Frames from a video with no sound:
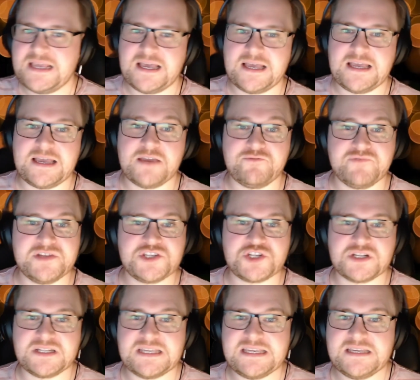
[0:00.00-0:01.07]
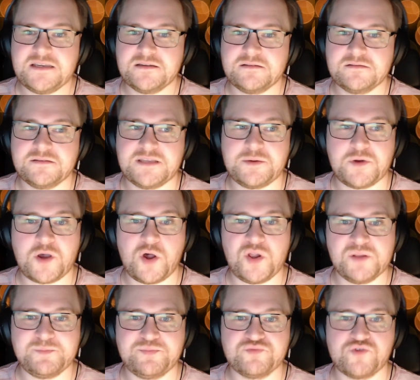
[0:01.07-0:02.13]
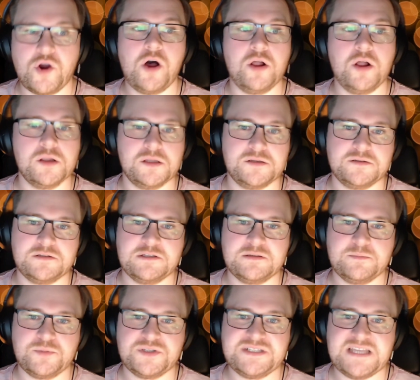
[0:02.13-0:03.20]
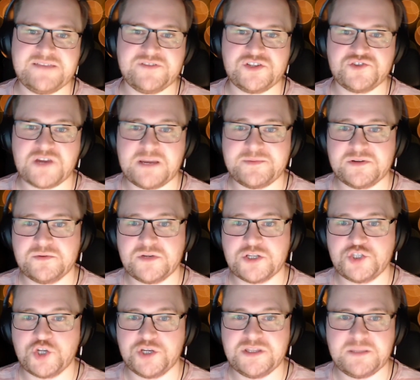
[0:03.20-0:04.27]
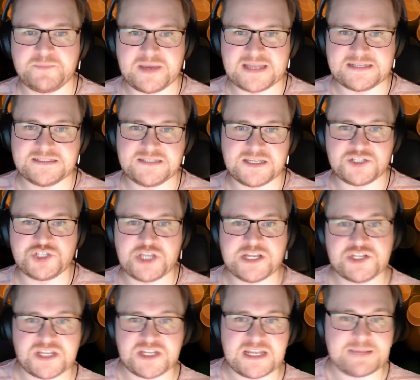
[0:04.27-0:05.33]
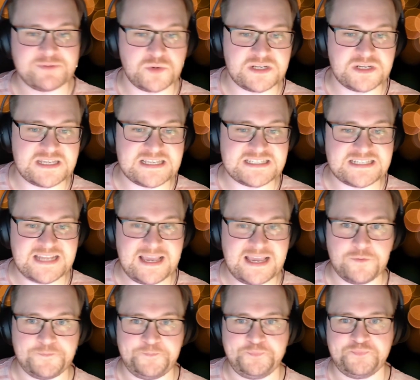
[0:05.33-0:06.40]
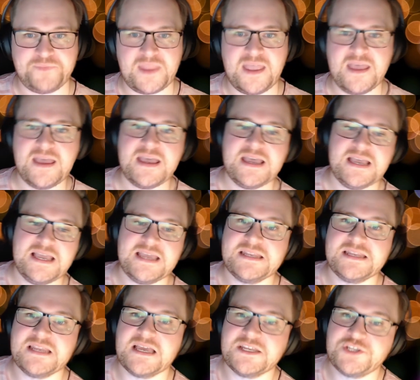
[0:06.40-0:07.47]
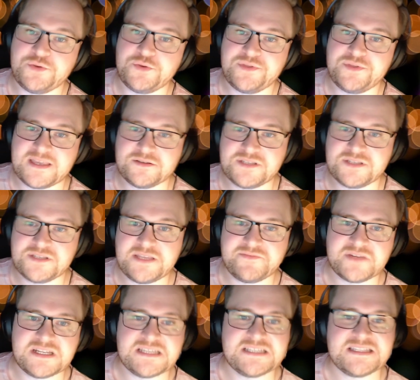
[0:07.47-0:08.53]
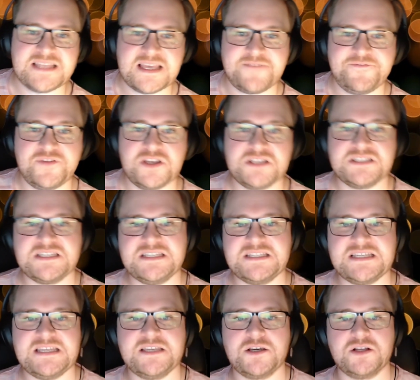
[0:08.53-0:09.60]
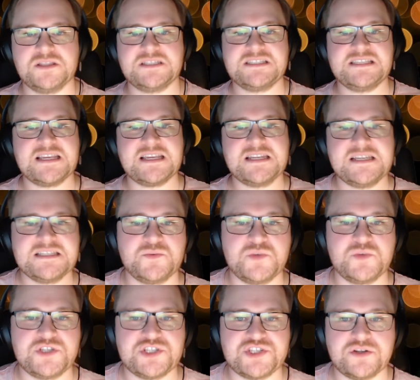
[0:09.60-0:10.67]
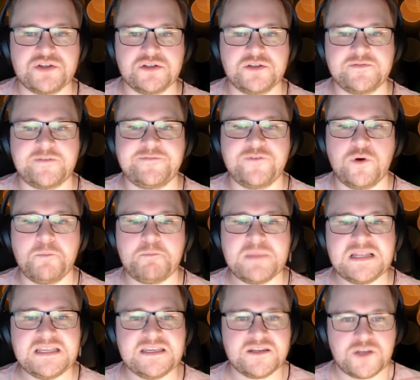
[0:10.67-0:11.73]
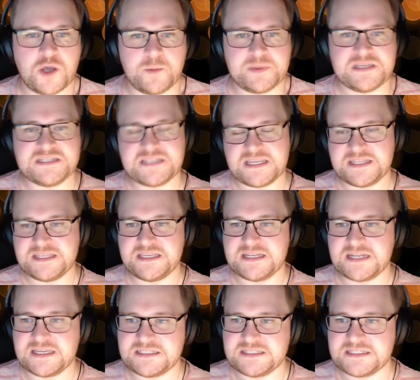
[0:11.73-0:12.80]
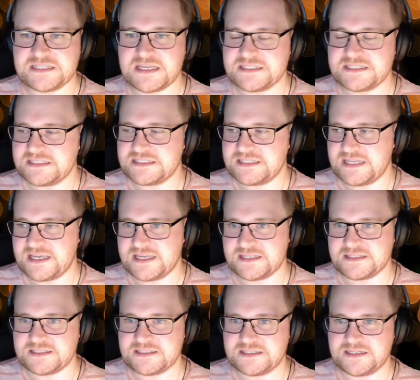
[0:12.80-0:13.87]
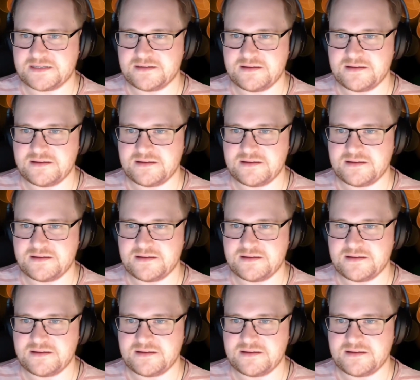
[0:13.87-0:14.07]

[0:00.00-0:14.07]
Originally, they were called Brawl, but David Dryman joined the band and changed the name to what it is now. In 2000, they released their first CD called The Sickness, which has sold over 4 million copies in the United States.